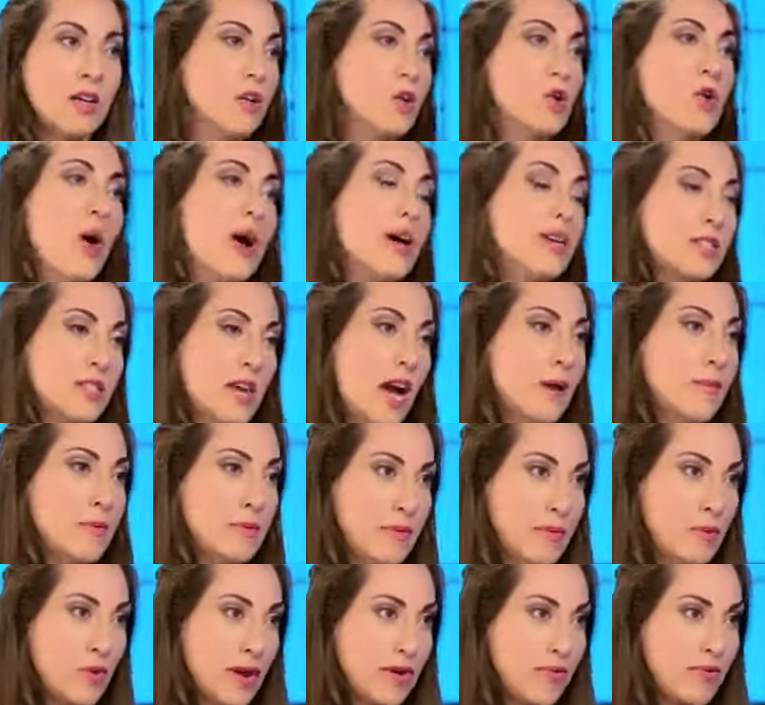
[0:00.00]
Who has time to
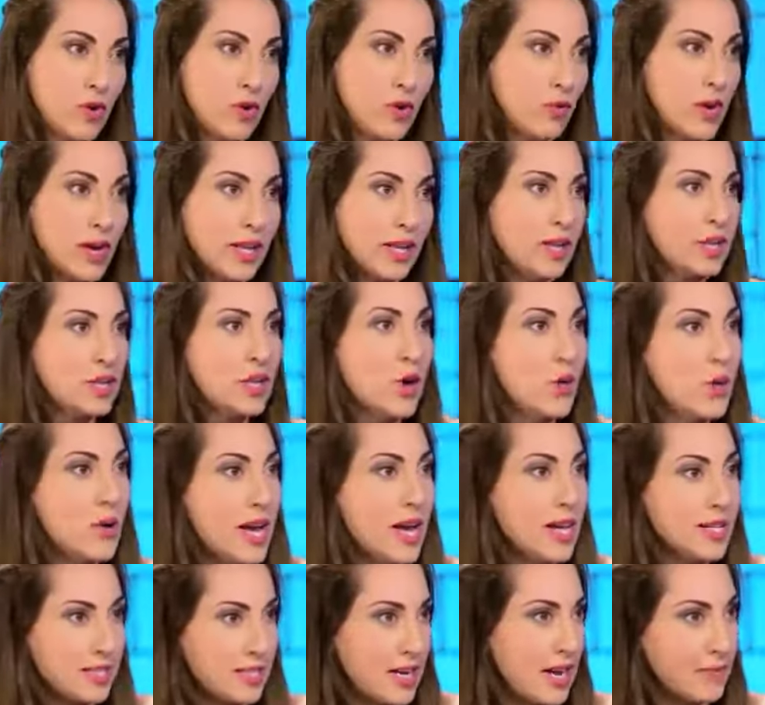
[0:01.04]
be grateful, right? Like, no one
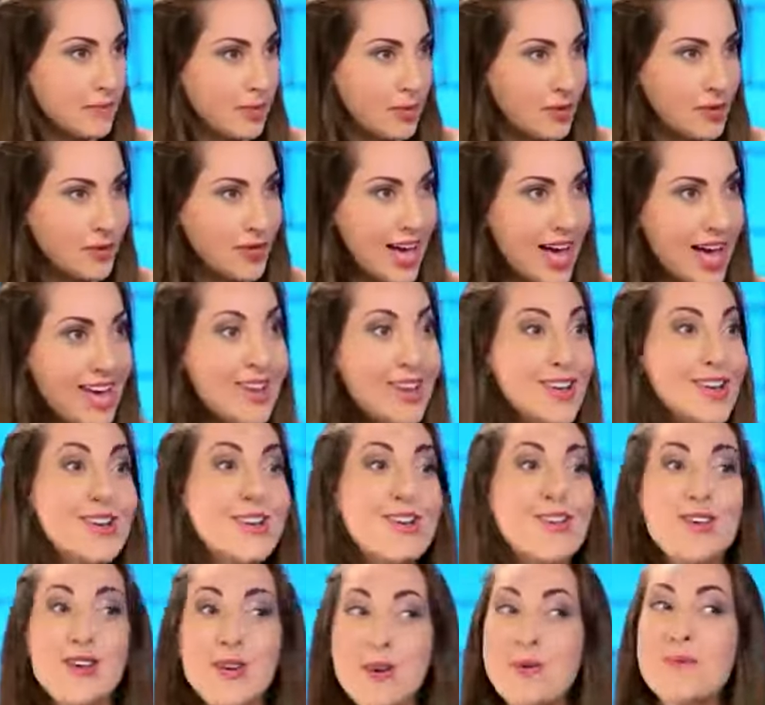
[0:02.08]
has time to do that.
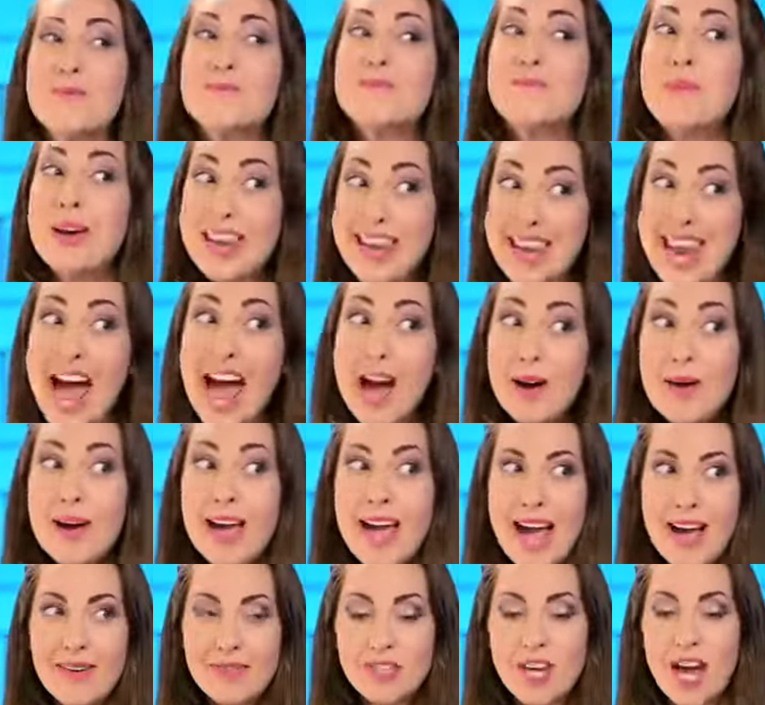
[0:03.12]
But now I
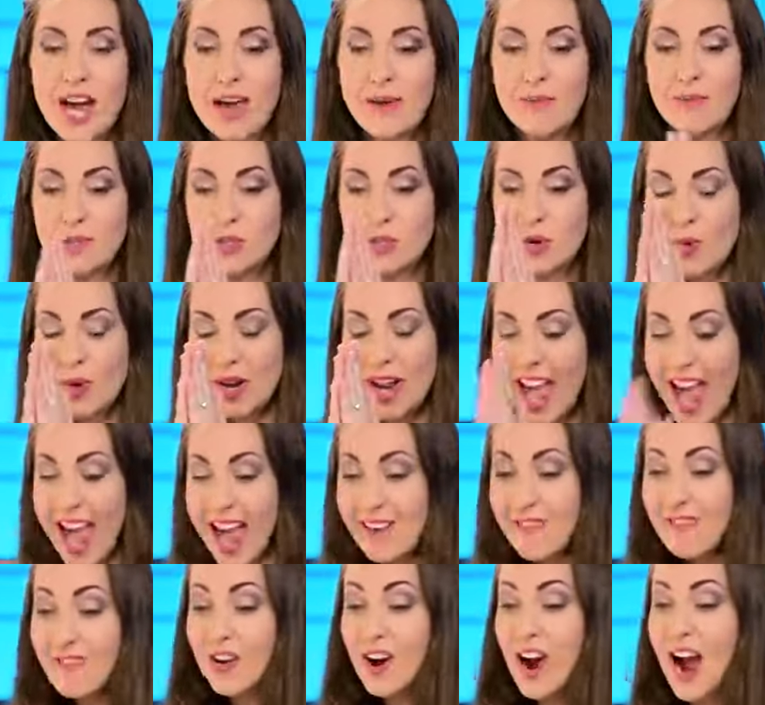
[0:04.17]
have time. So
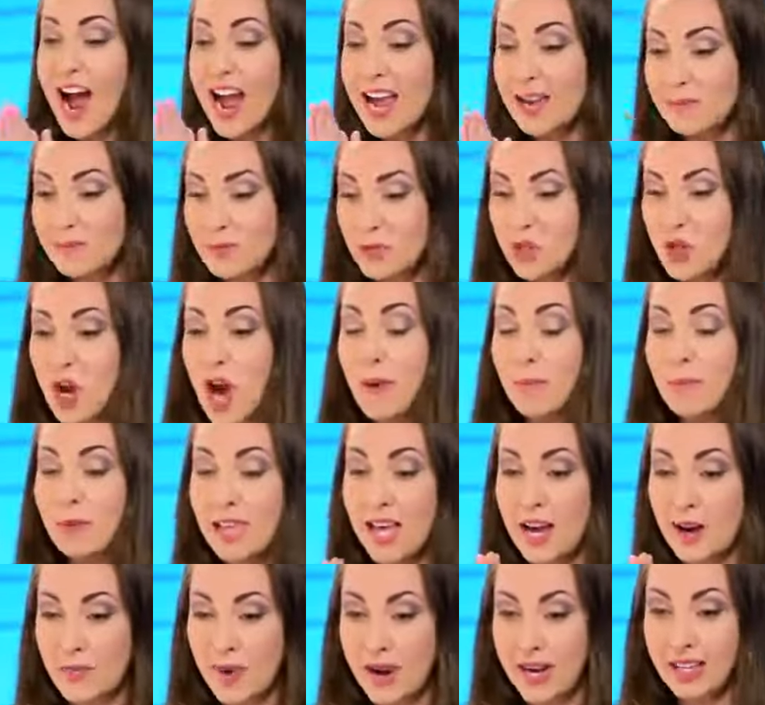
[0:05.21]
whenever I am stopped at
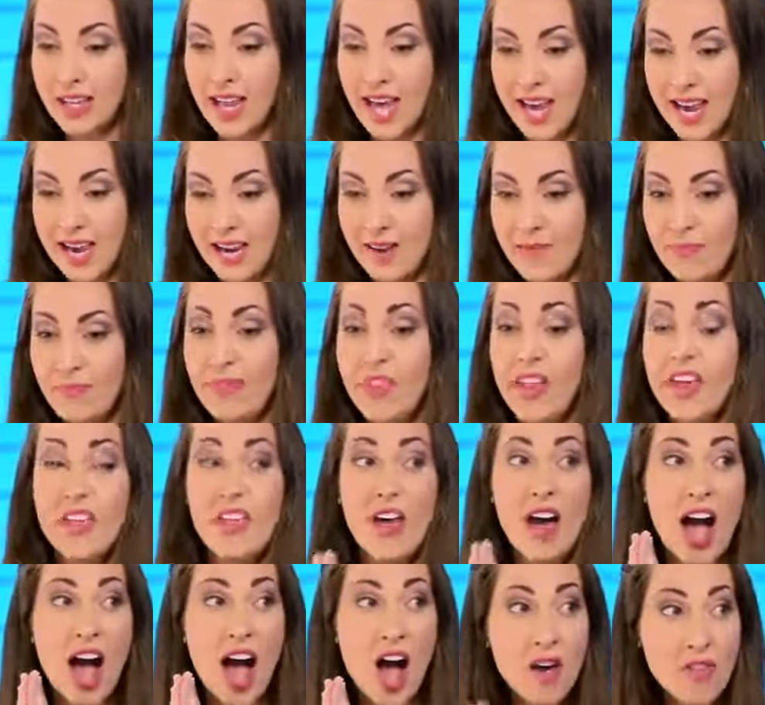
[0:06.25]
that red light,
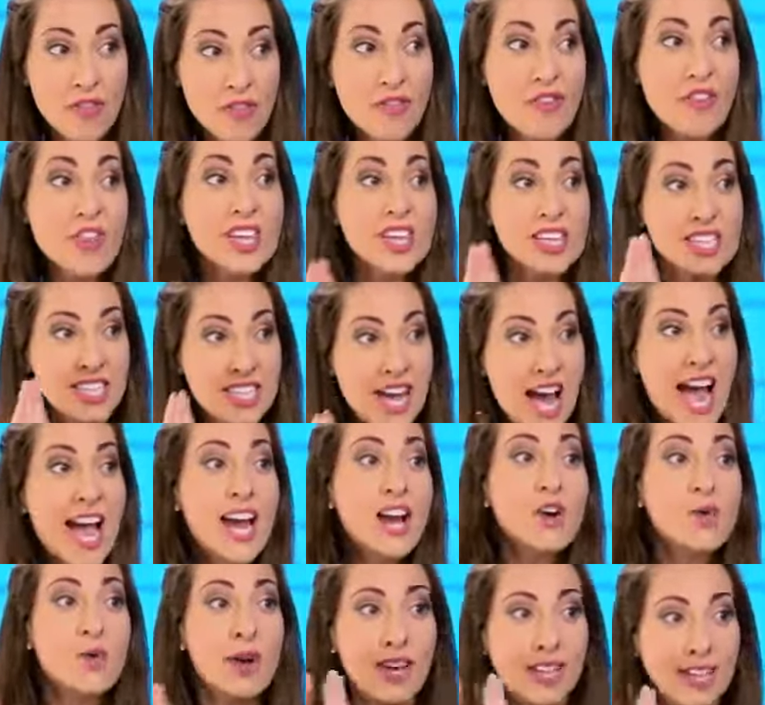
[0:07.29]
for the
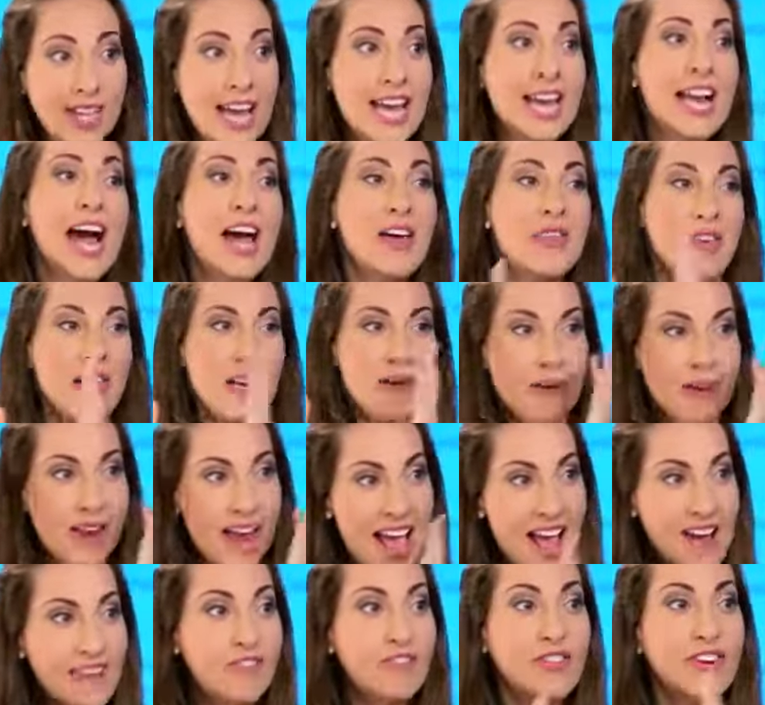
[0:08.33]
entire red light, I think about
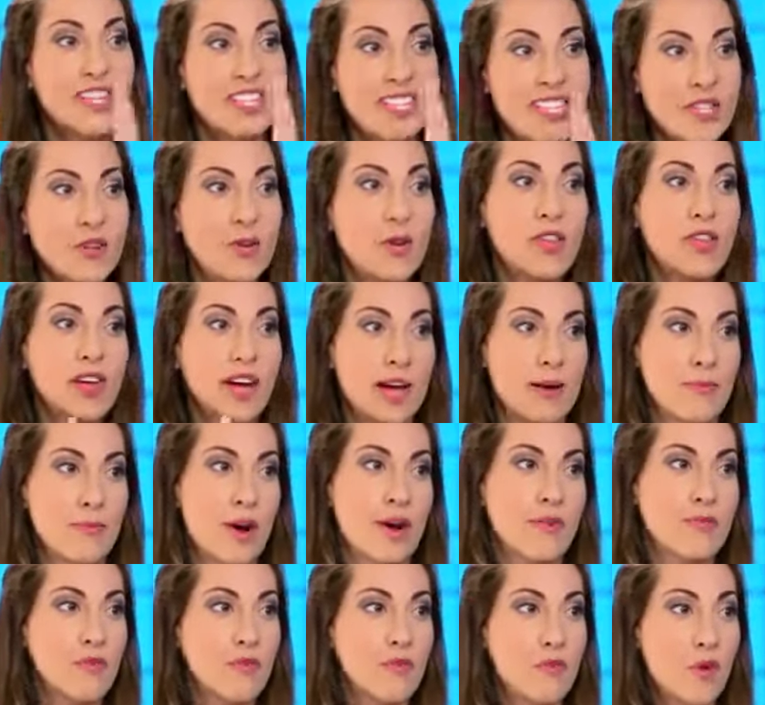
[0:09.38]
every single thing I'm
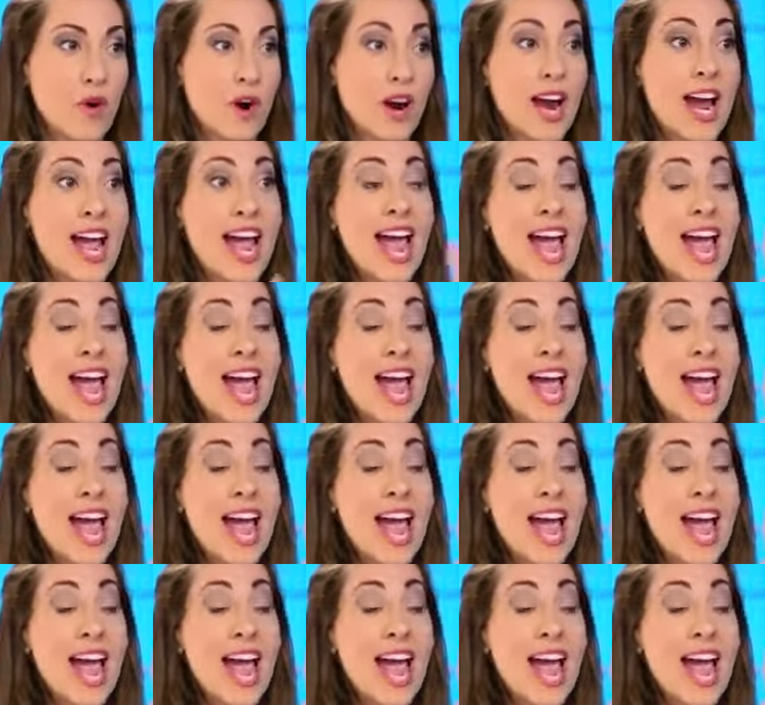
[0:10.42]
grateful for.